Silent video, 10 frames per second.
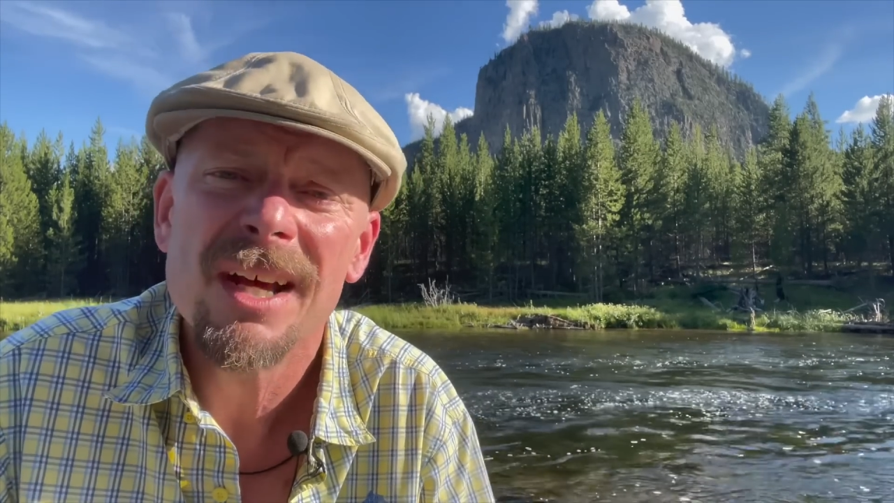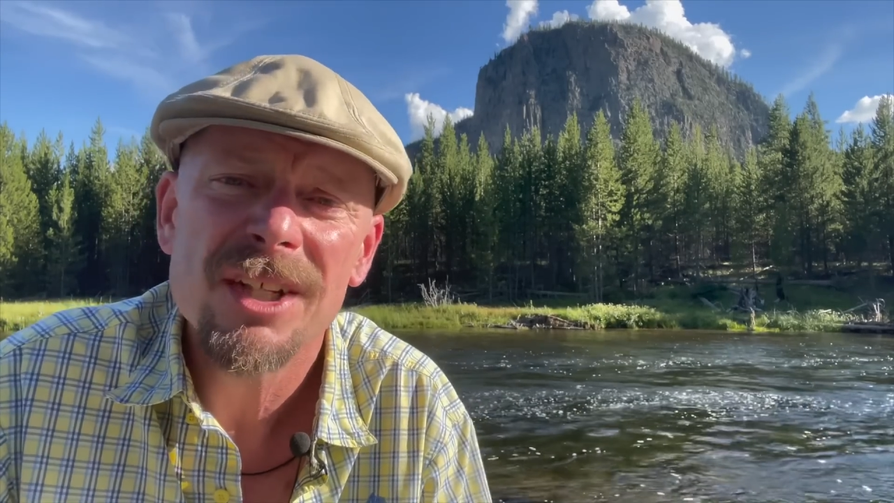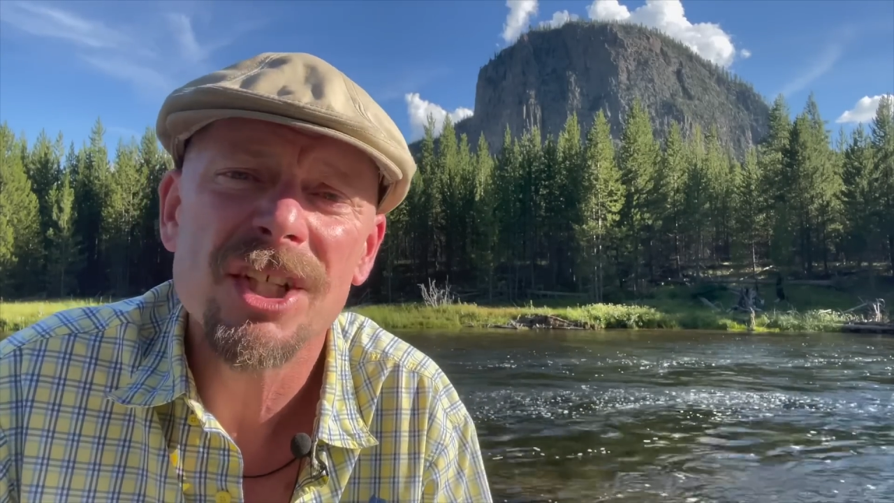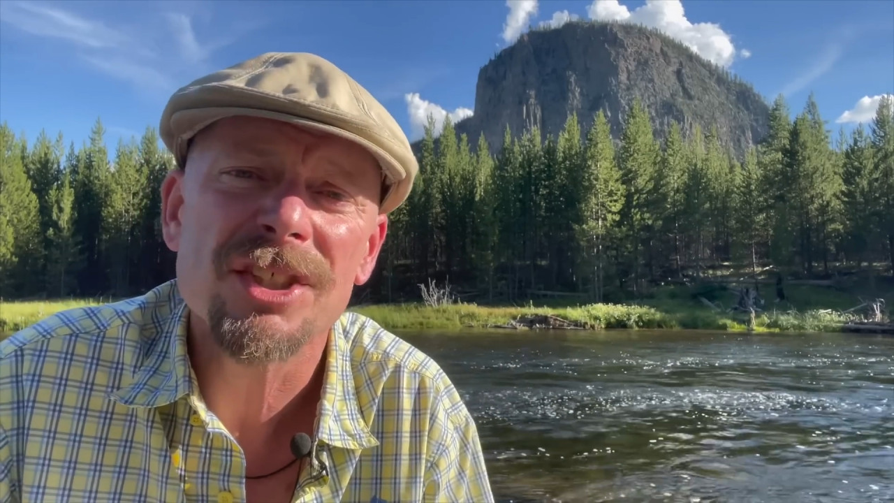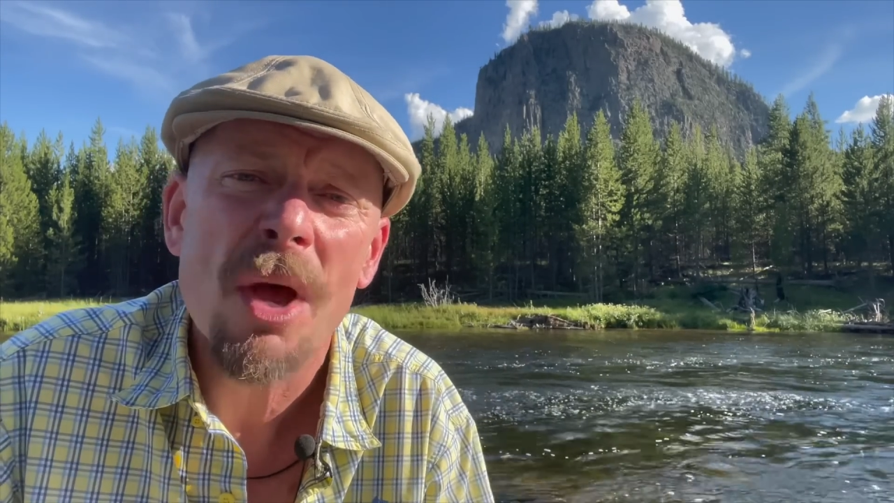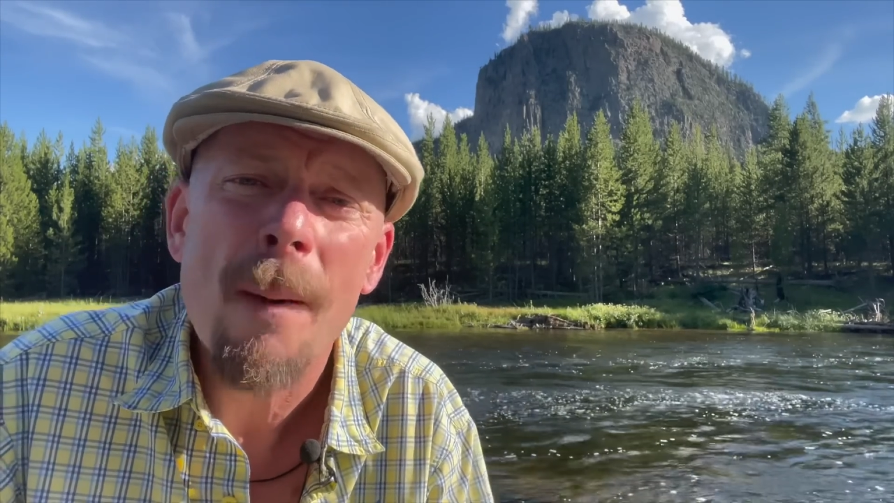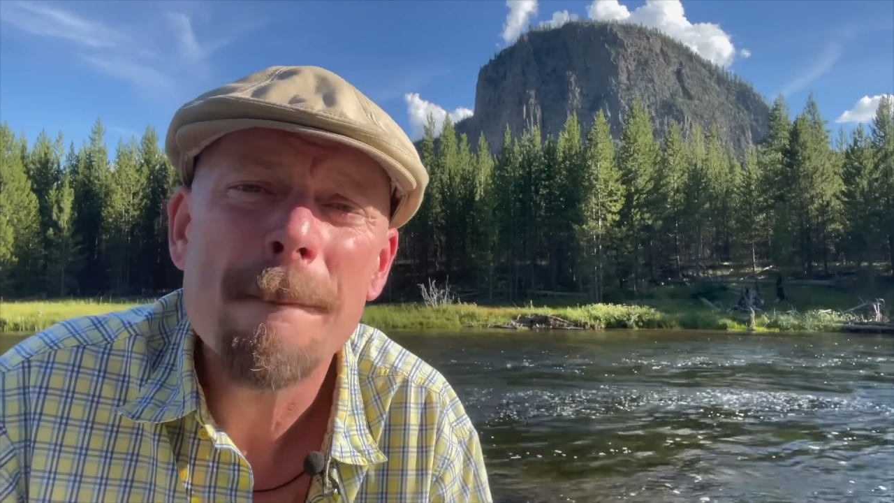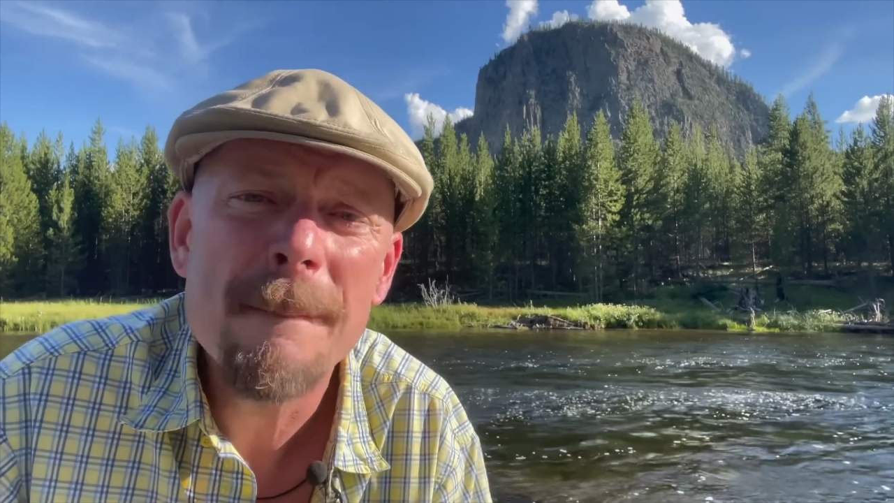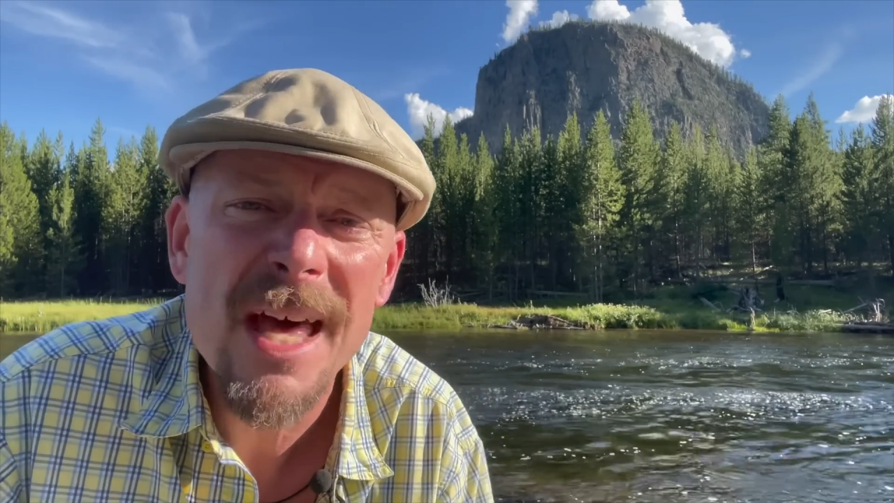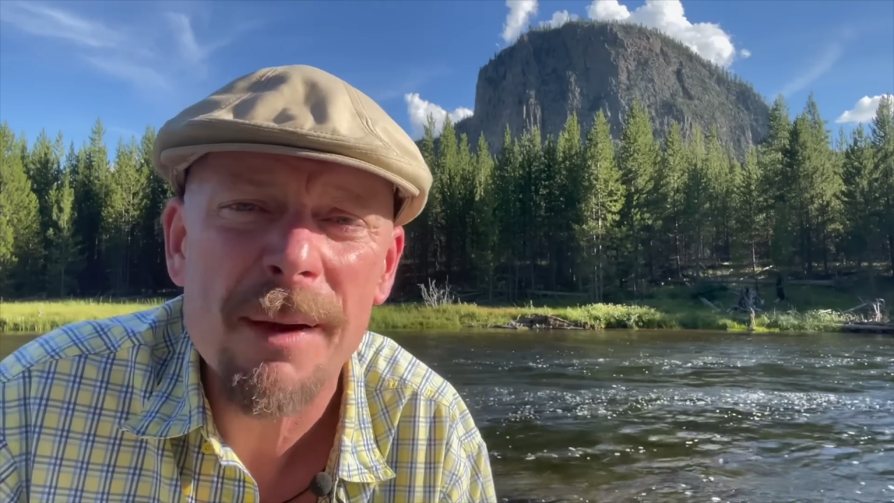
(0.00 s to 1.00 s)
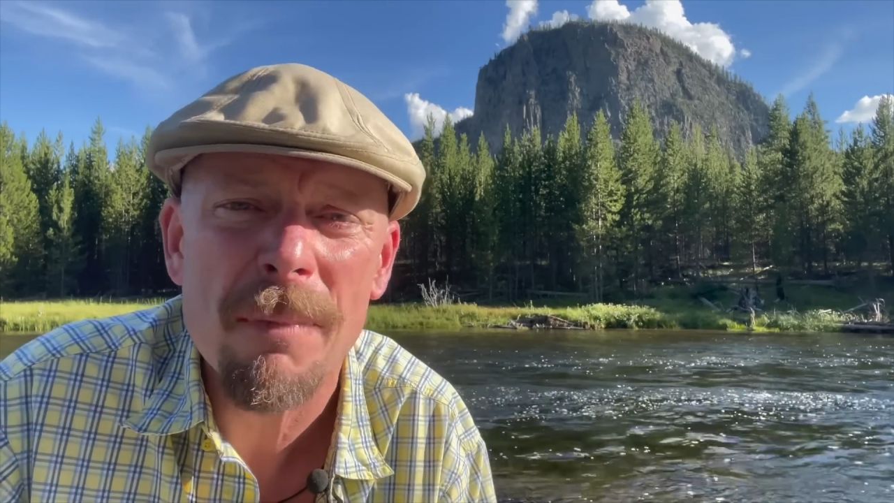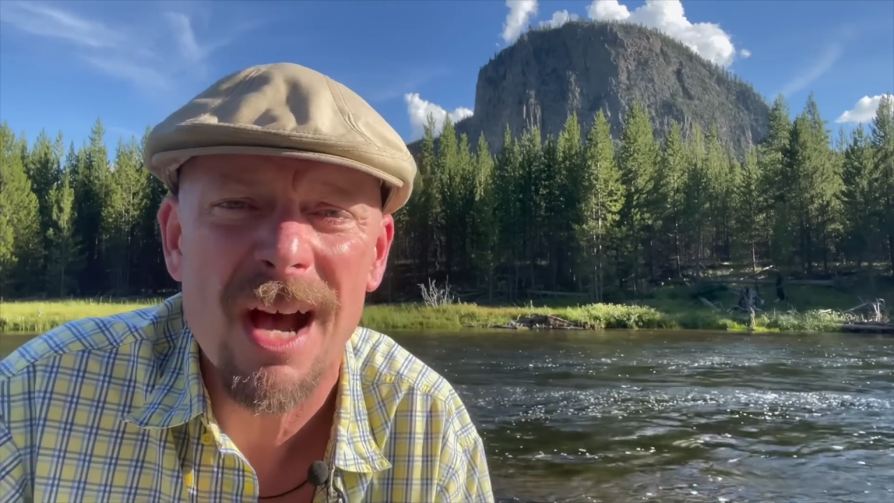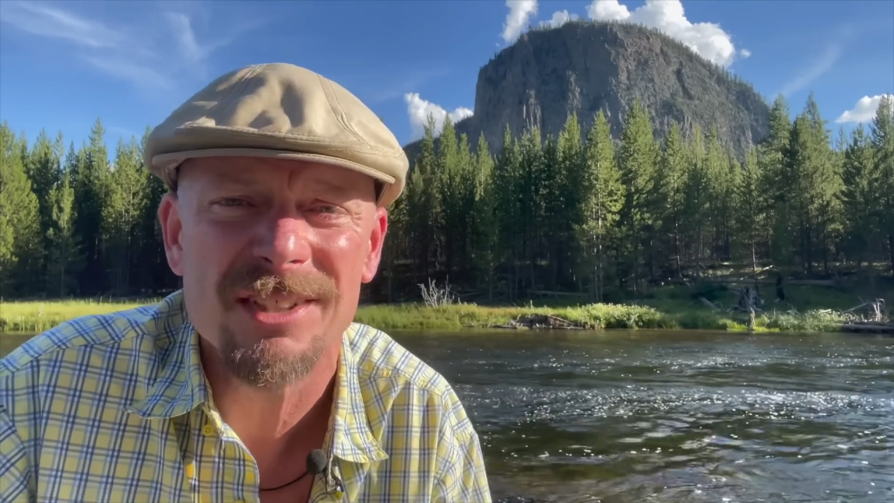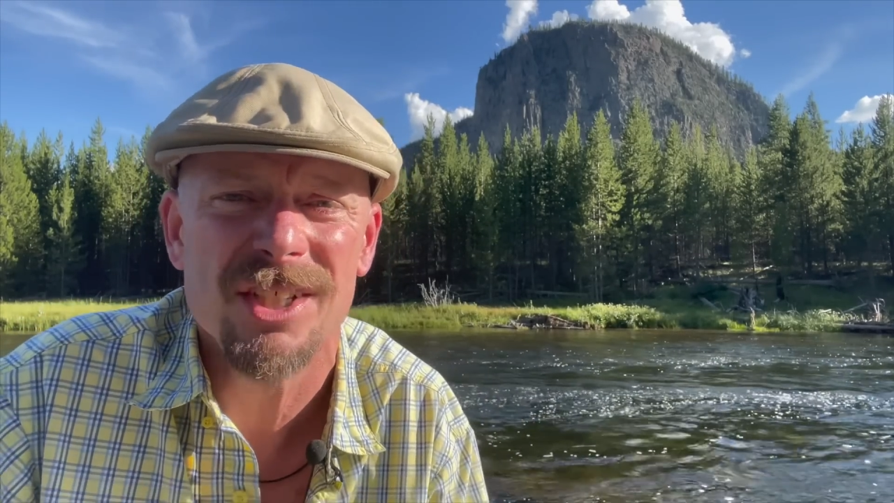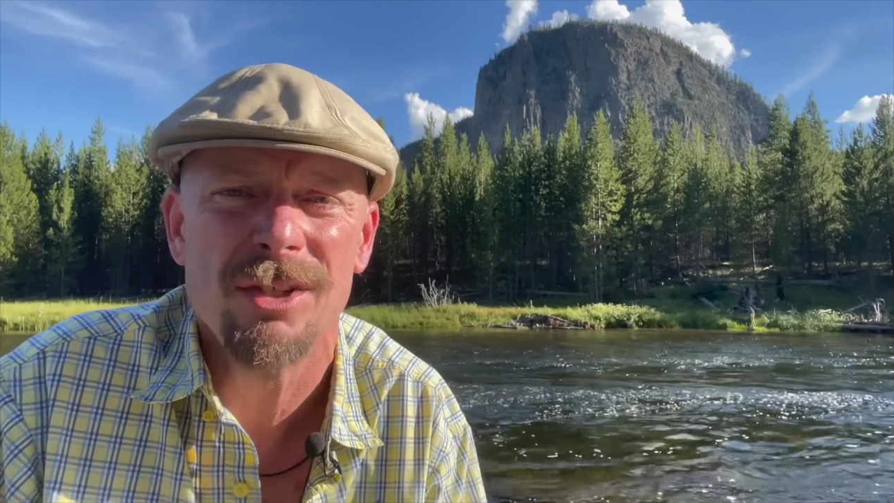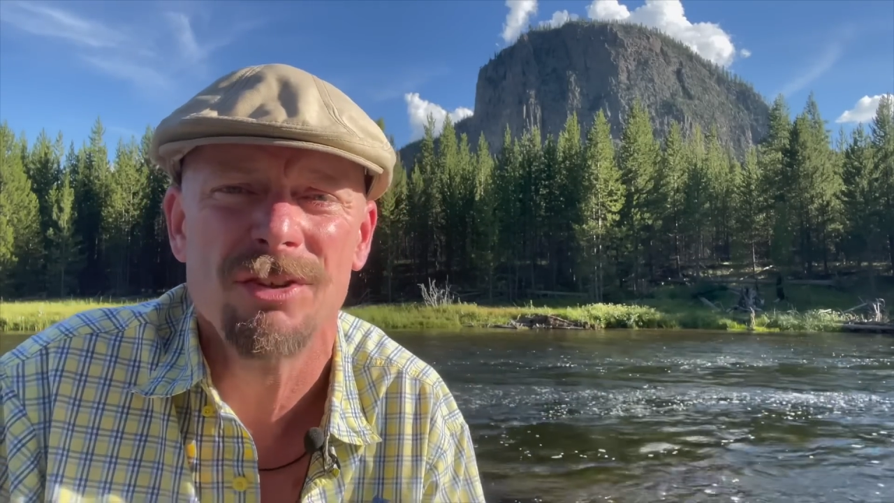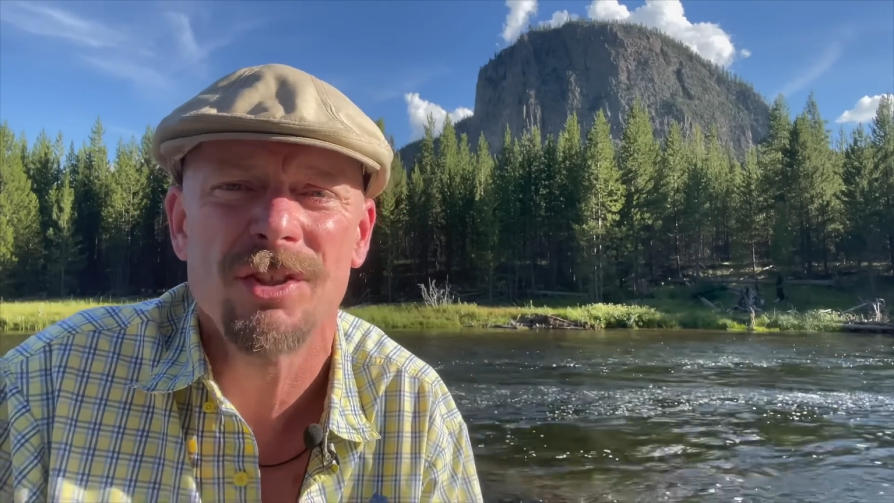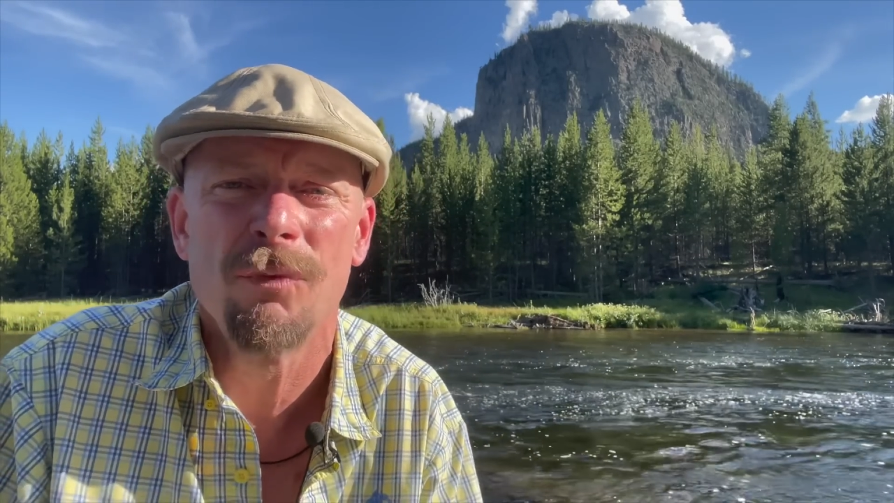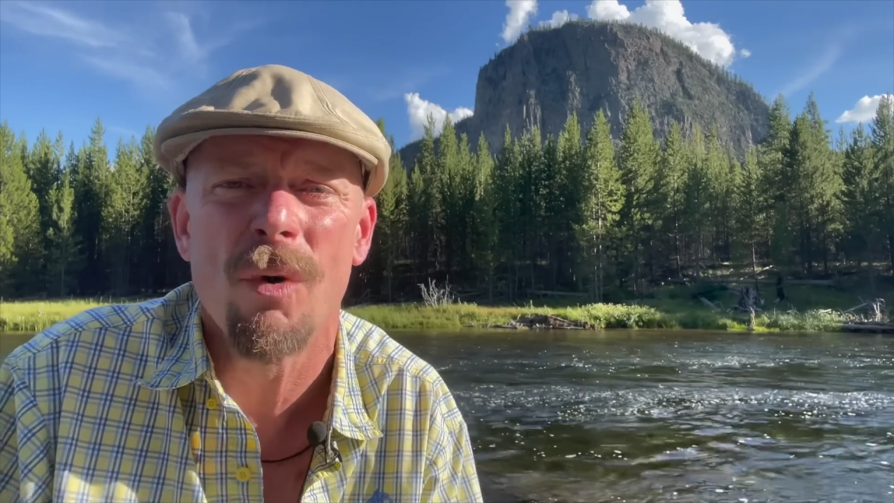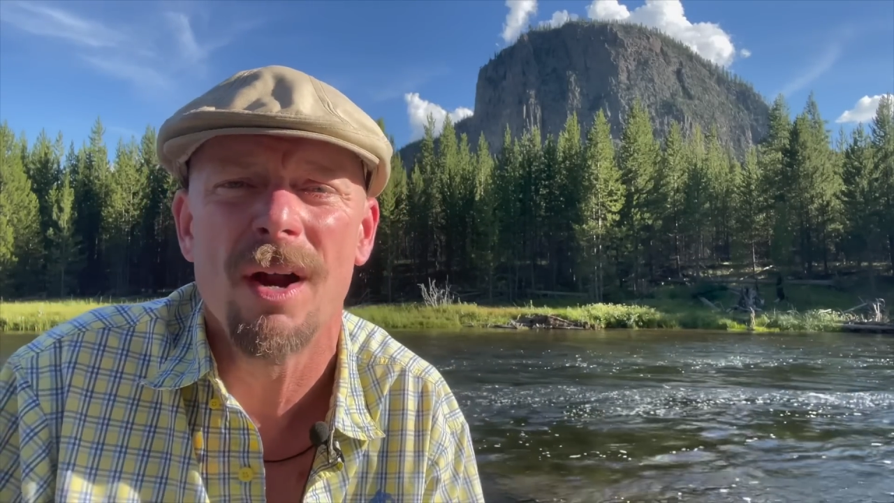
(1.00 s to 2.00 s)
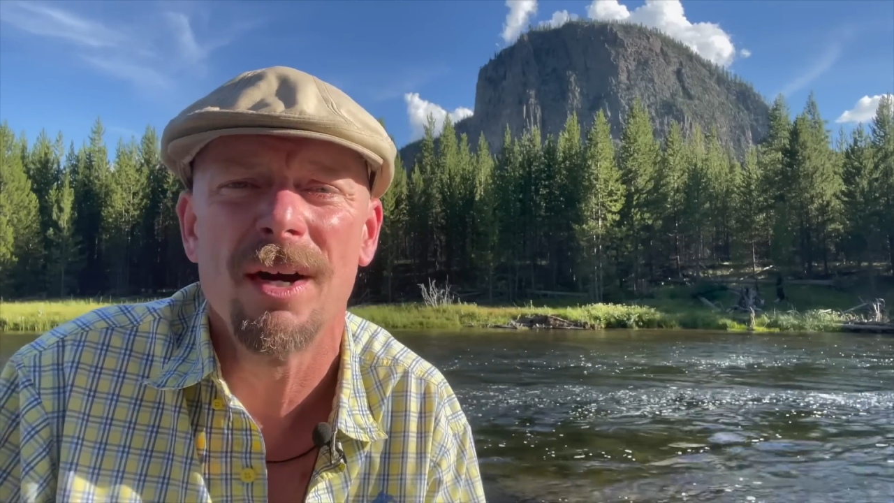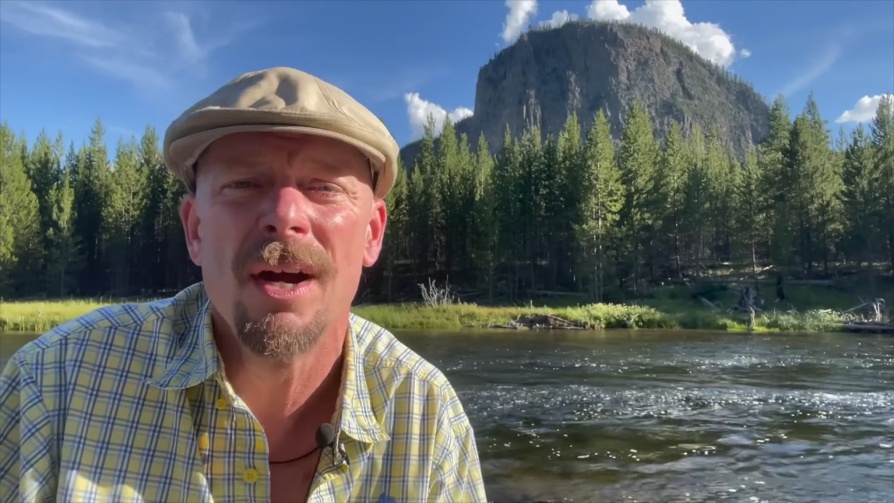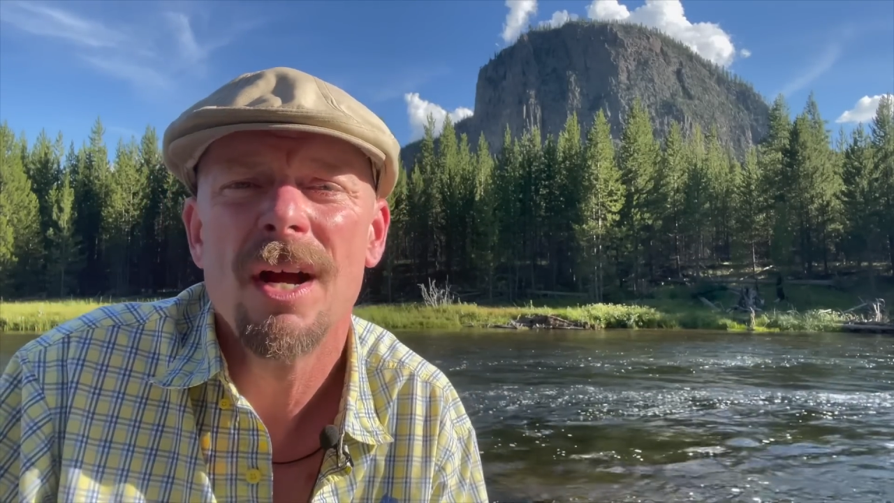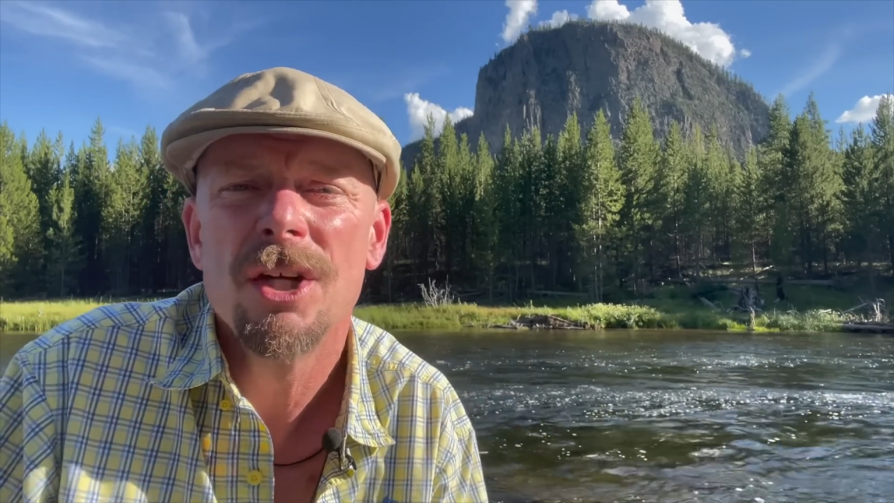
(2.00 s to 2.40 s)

just minimize the use of water.